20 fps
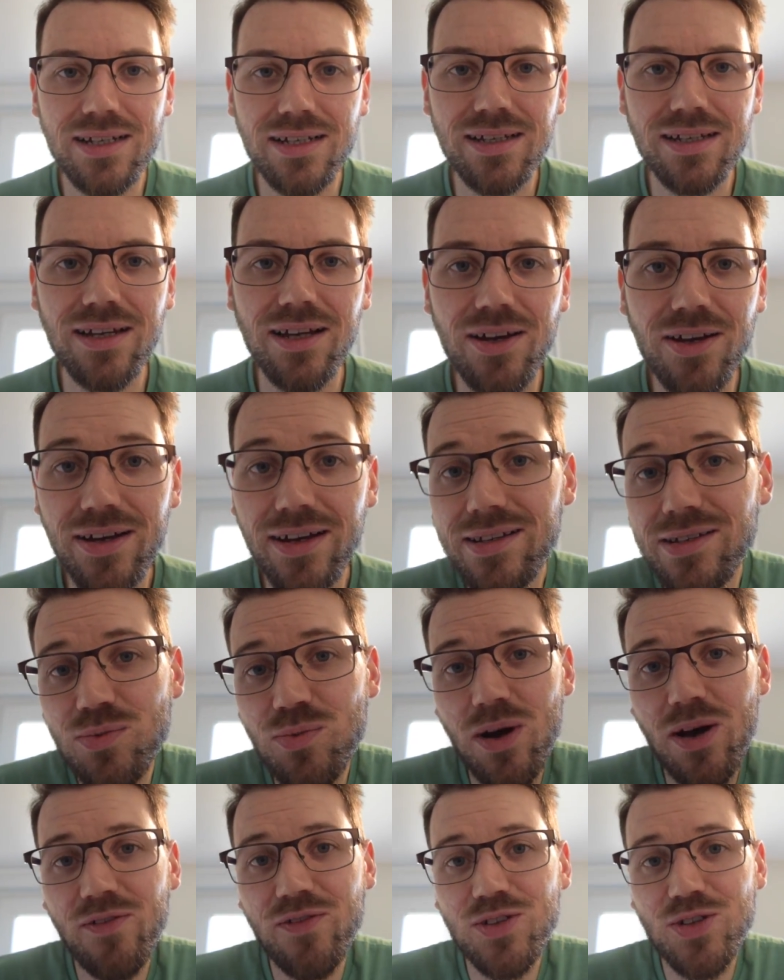you know it's
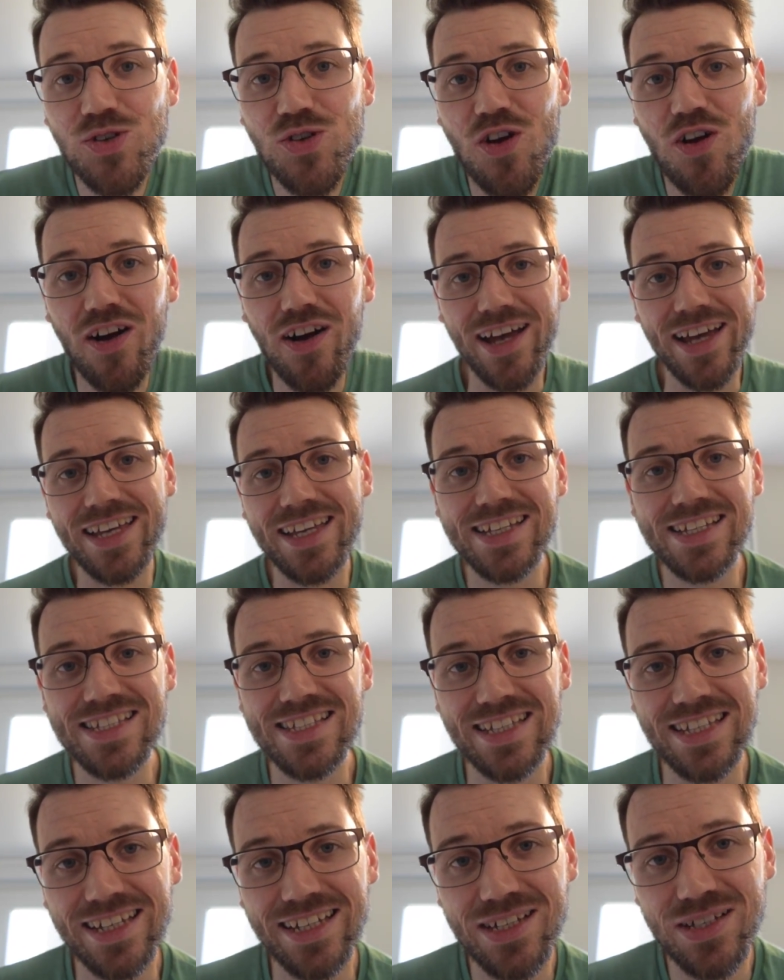worth a try
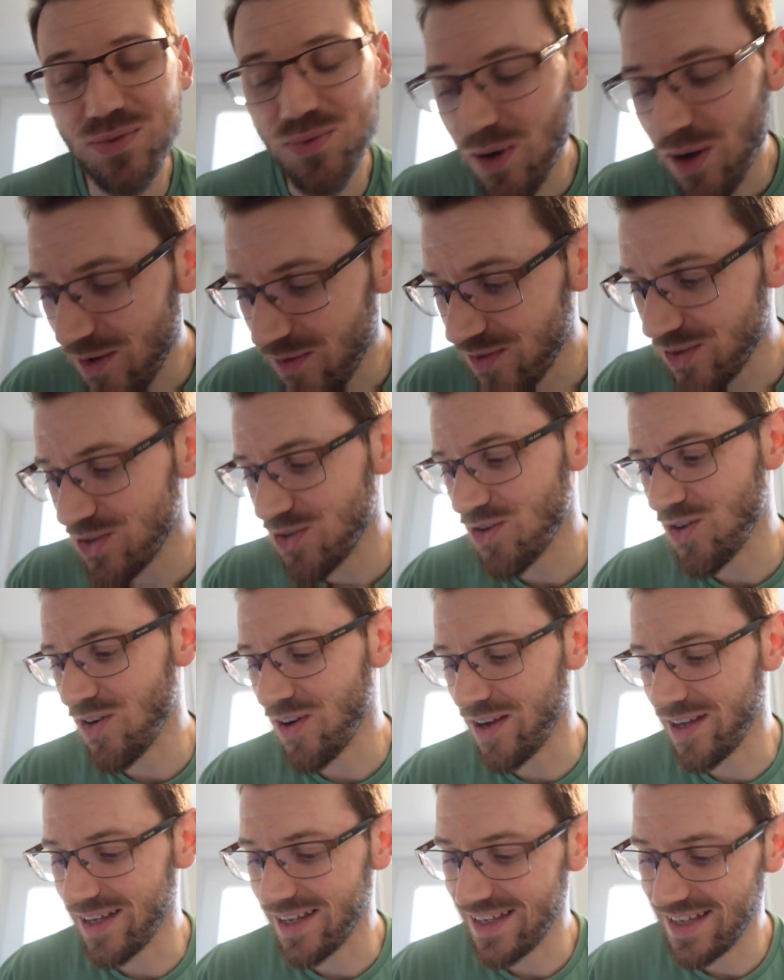isn't it it's worth a
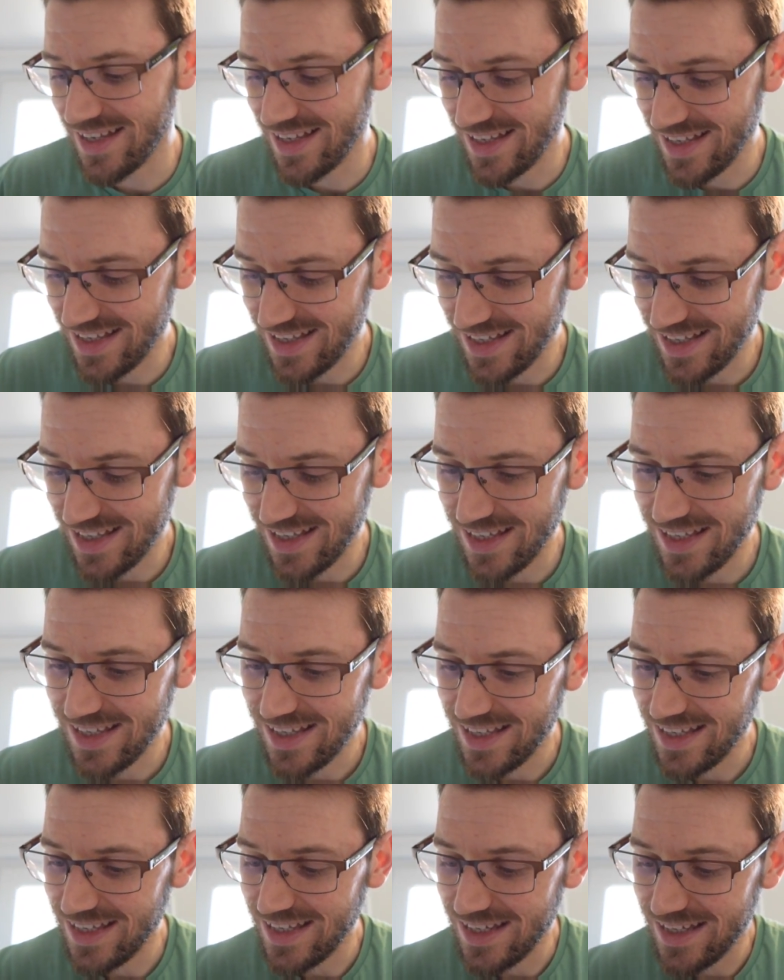try
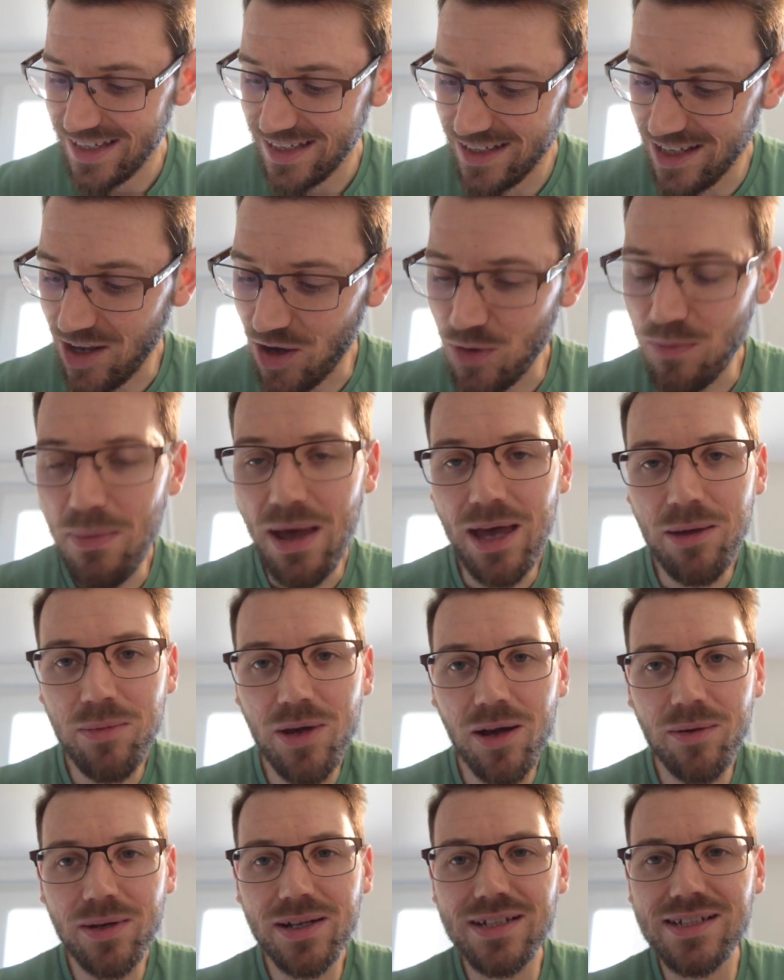you know, maybe
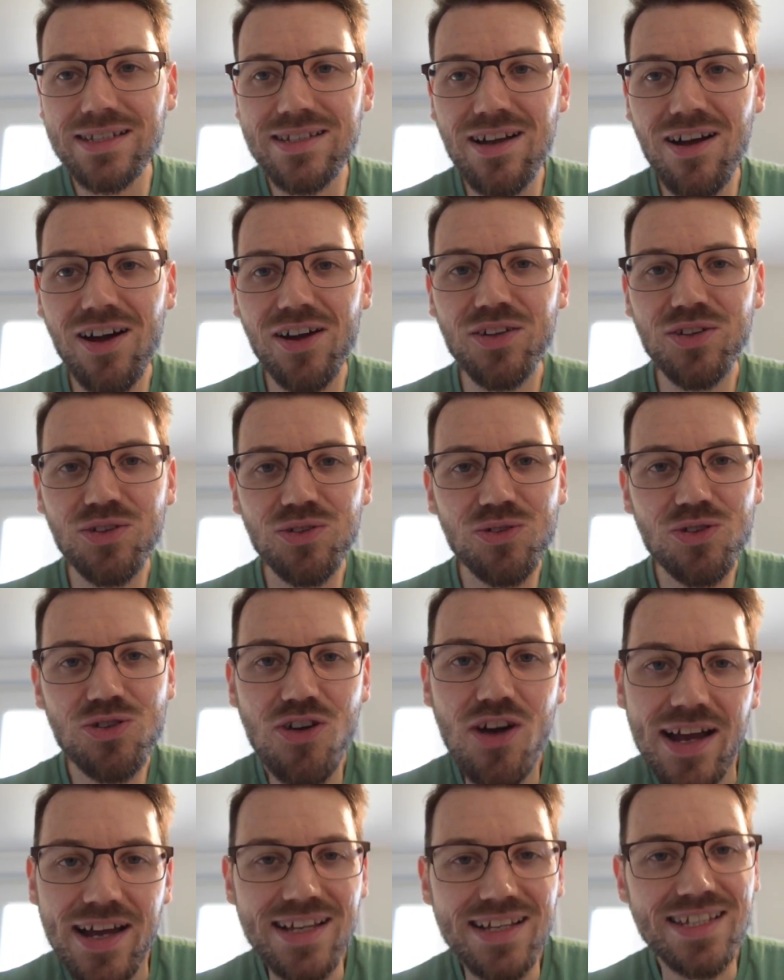I'm going to start a new
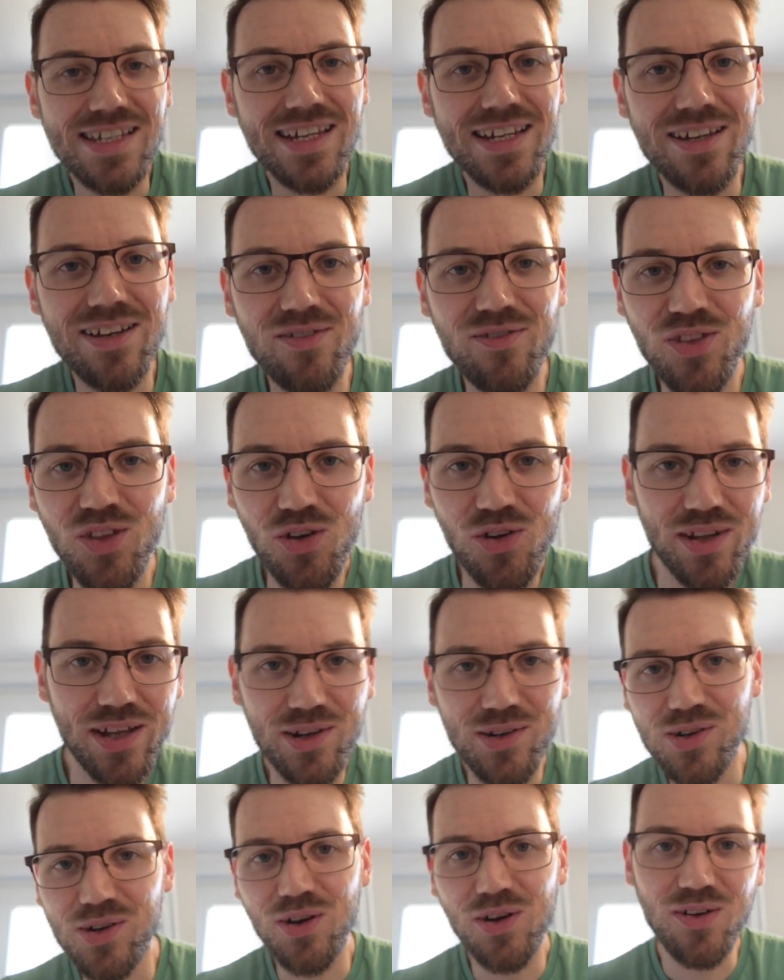craze here,
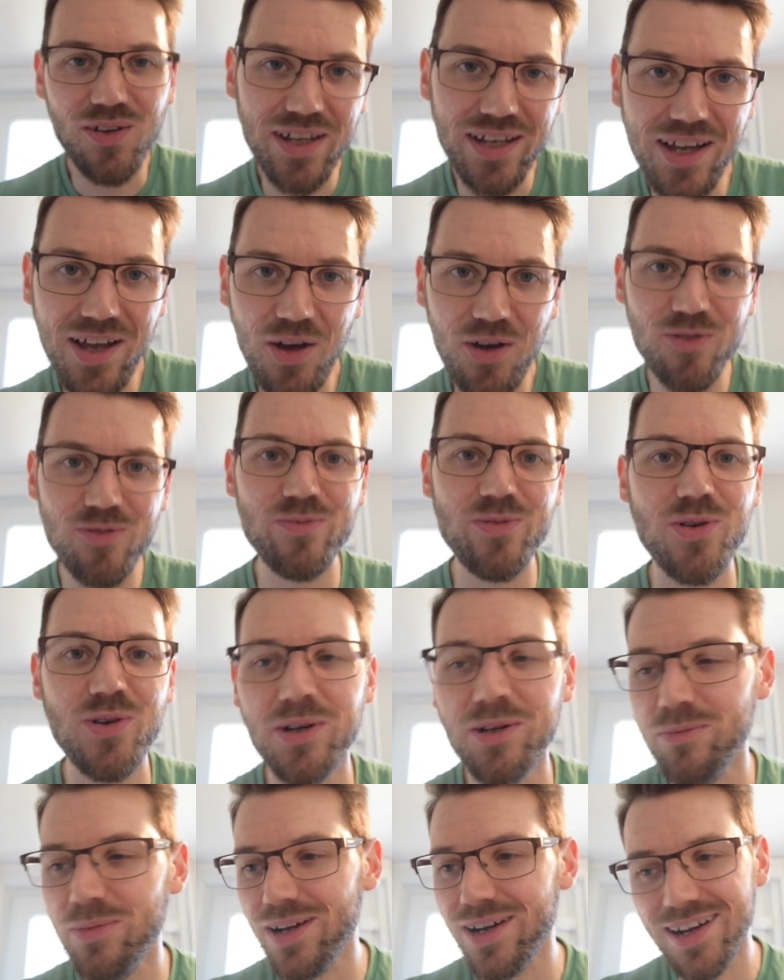non-alcoholic
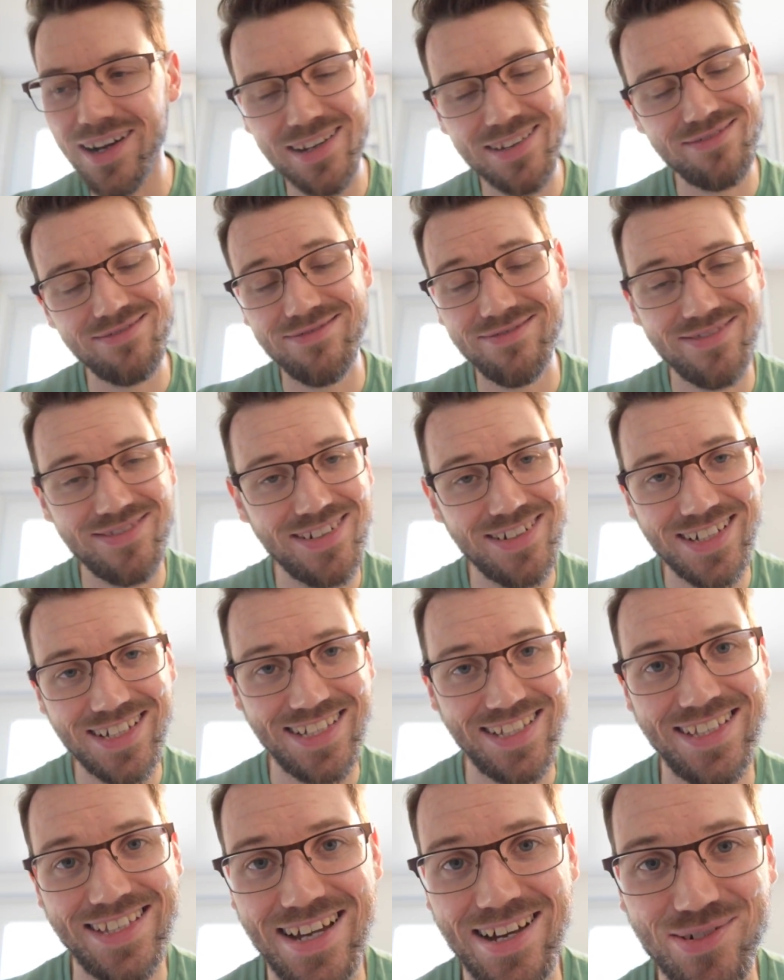homebrewing, oh, I
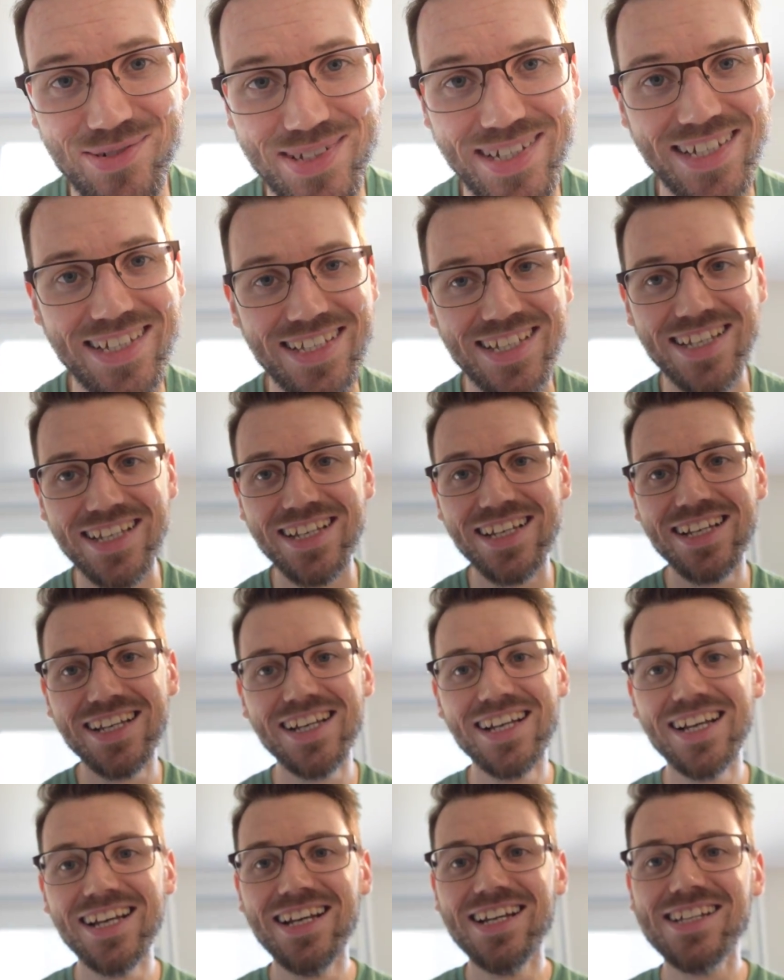fucking doubt it.
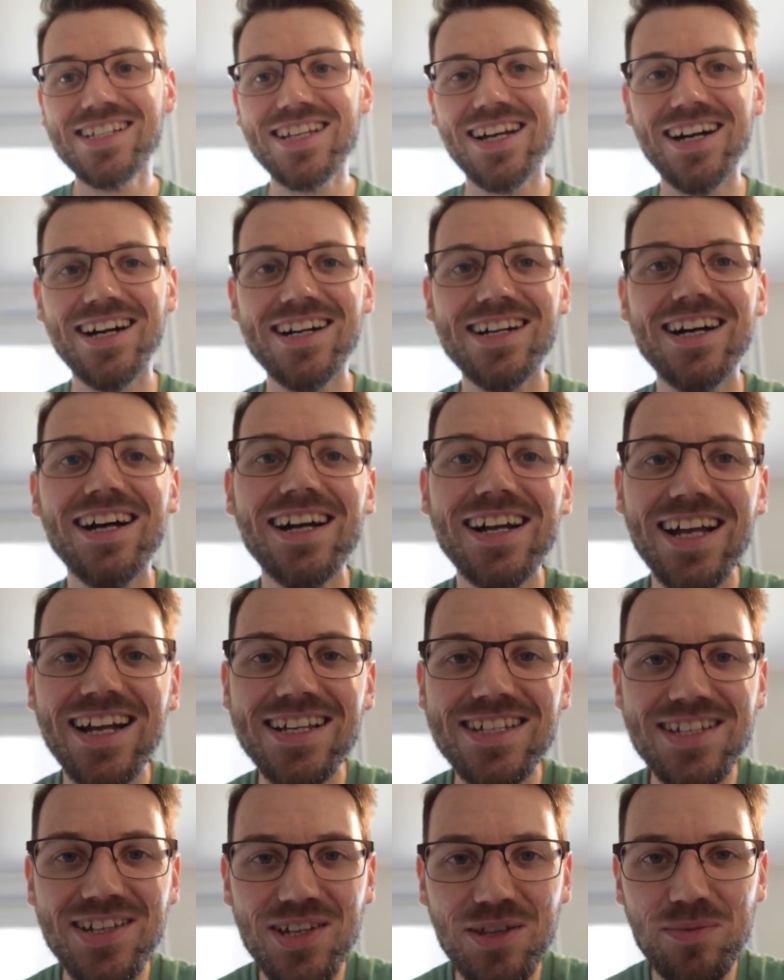Uh, I'll
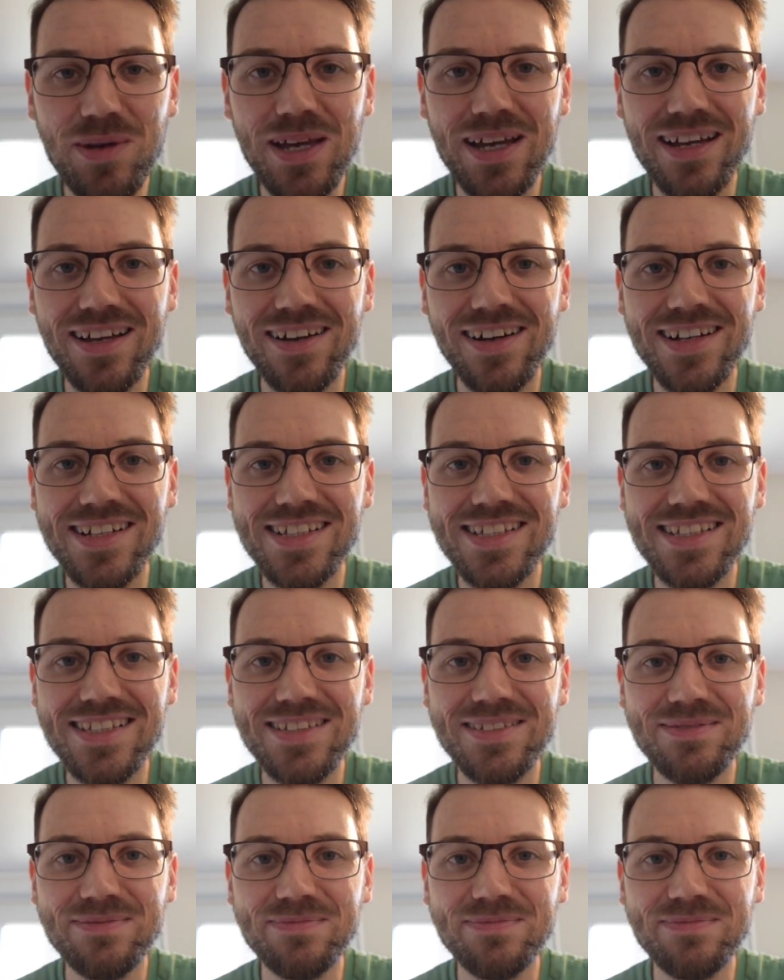catch you in a bit, guys.